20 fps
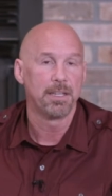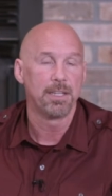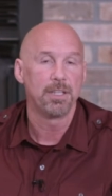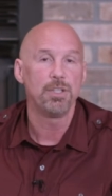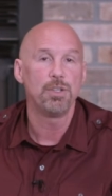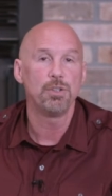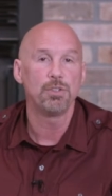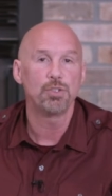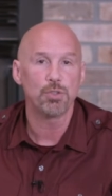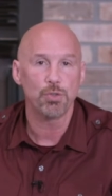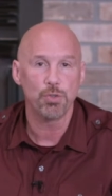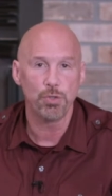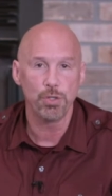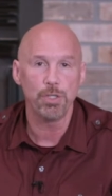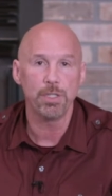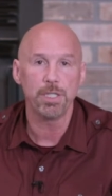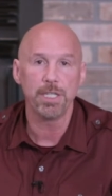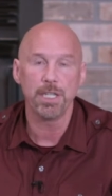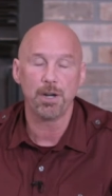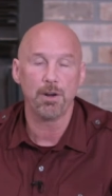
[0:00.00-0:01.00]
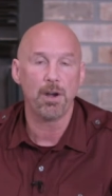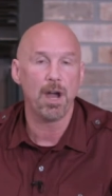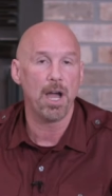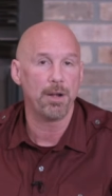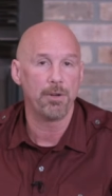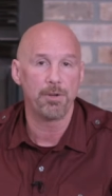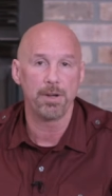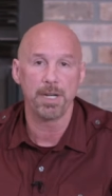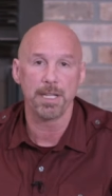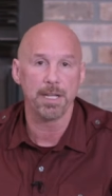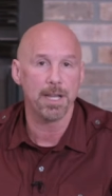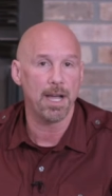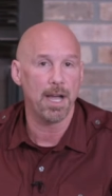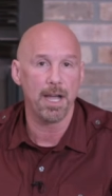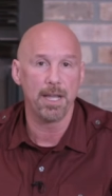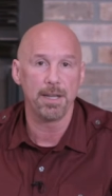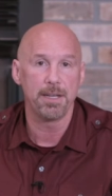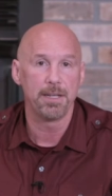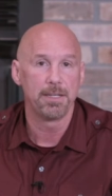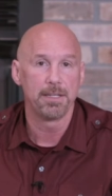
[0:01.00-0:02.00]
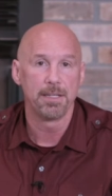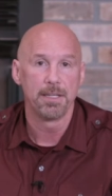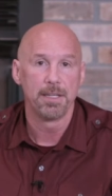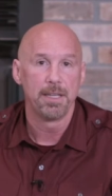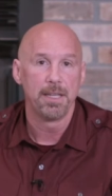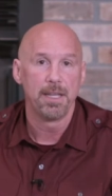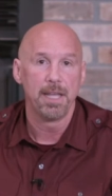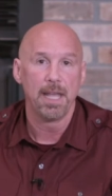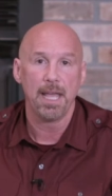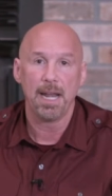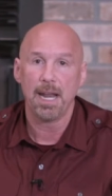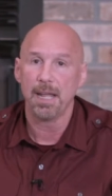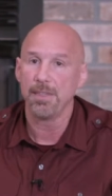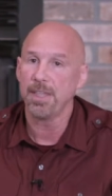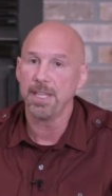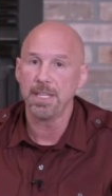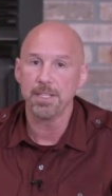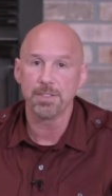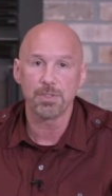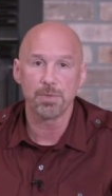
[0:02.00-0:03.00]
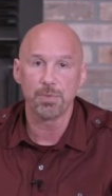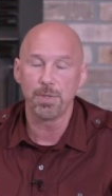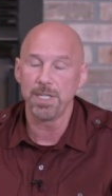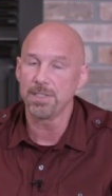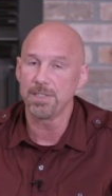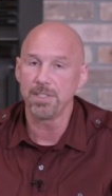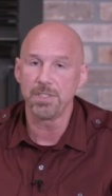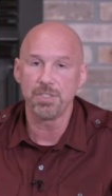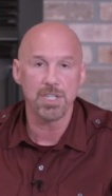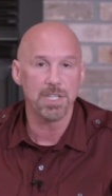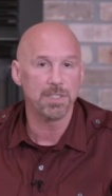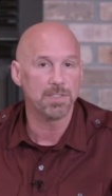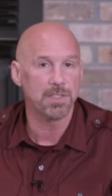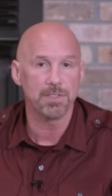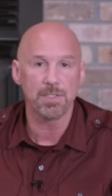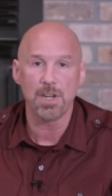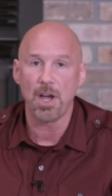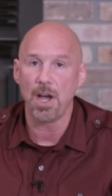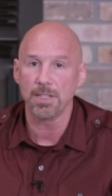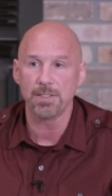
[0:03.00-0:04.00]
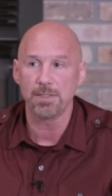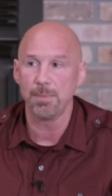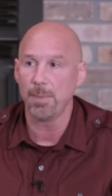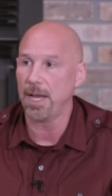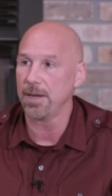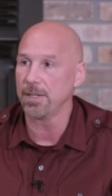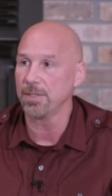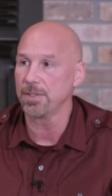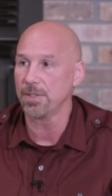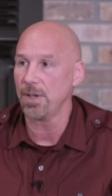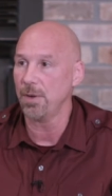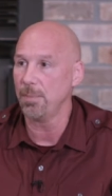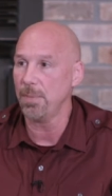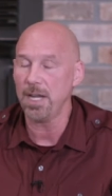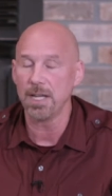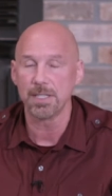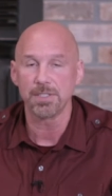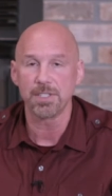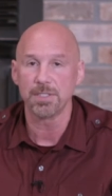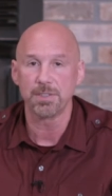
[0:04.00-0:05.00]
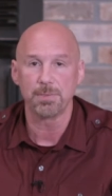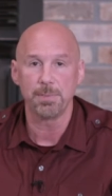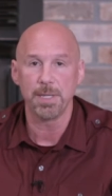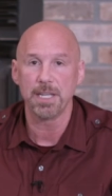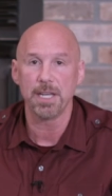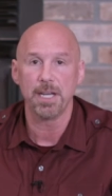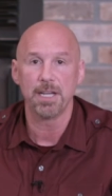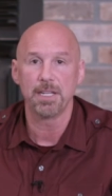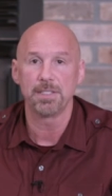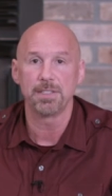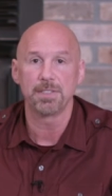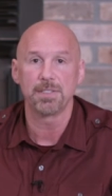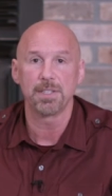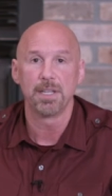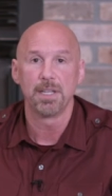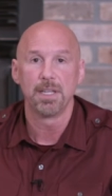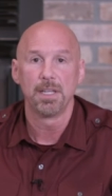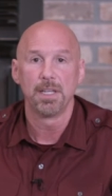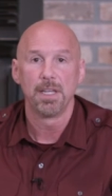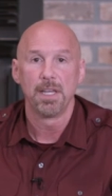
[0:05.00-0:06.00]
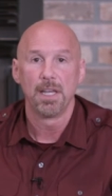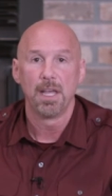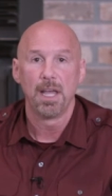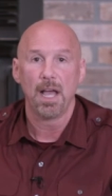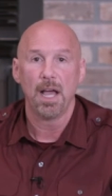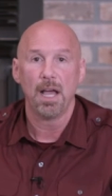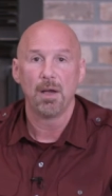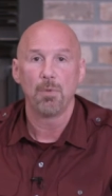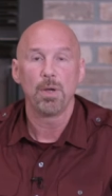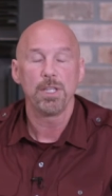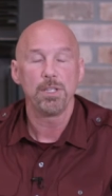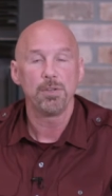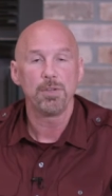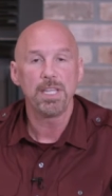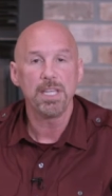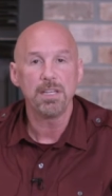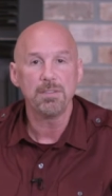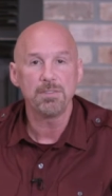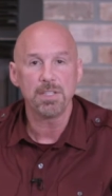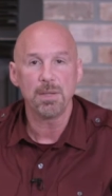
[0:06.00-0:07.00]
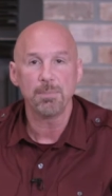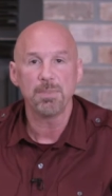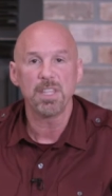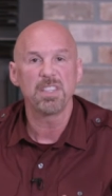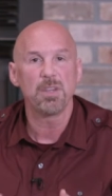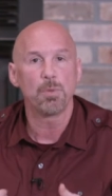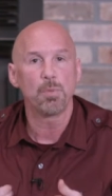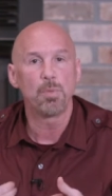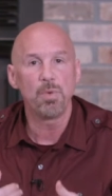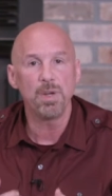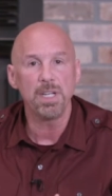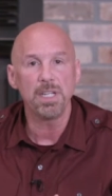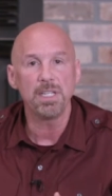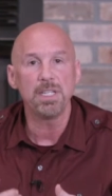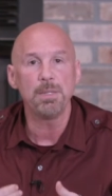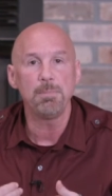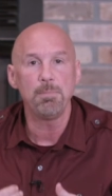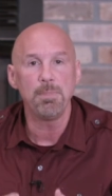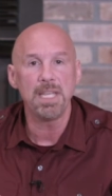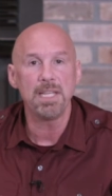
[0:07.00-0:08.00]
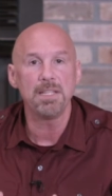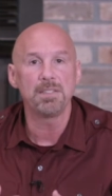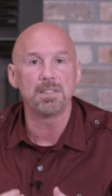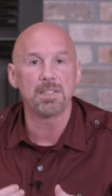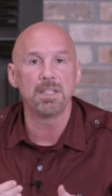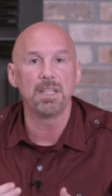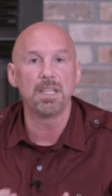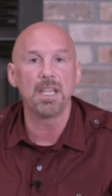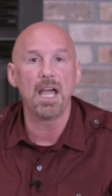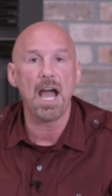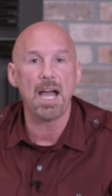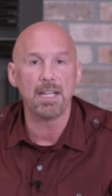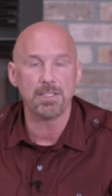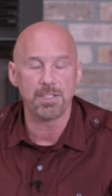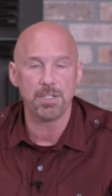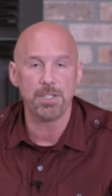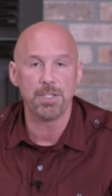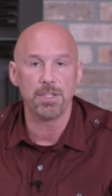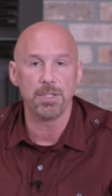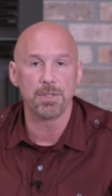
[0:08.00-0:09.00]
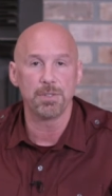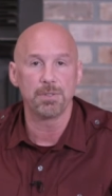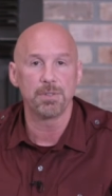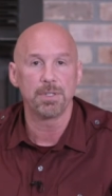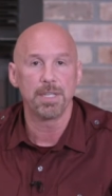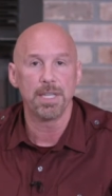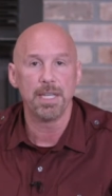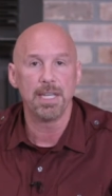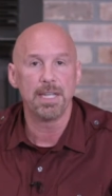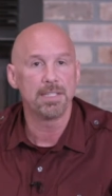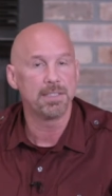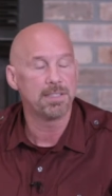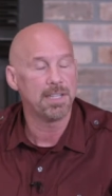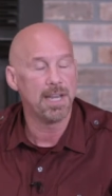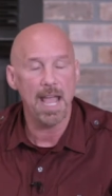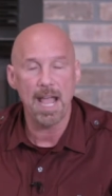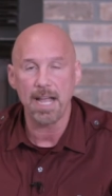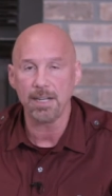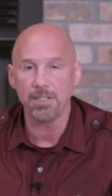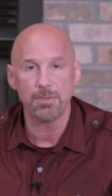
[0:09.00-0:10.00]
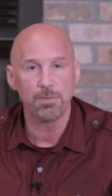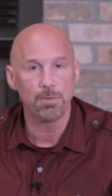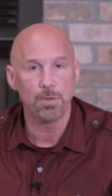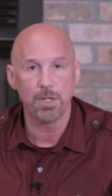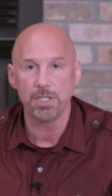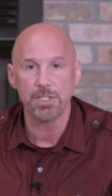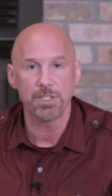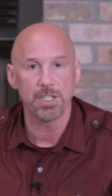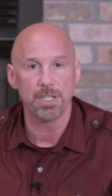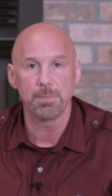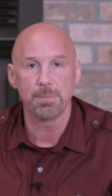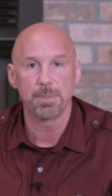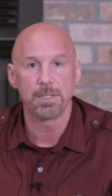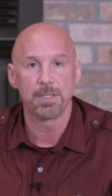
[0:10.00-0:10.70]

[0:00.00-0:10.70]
you truly are honoring God. And I think it's the reason Jesus talks about it so much, is because when you give something that really means a lot to you, it is an act of worship.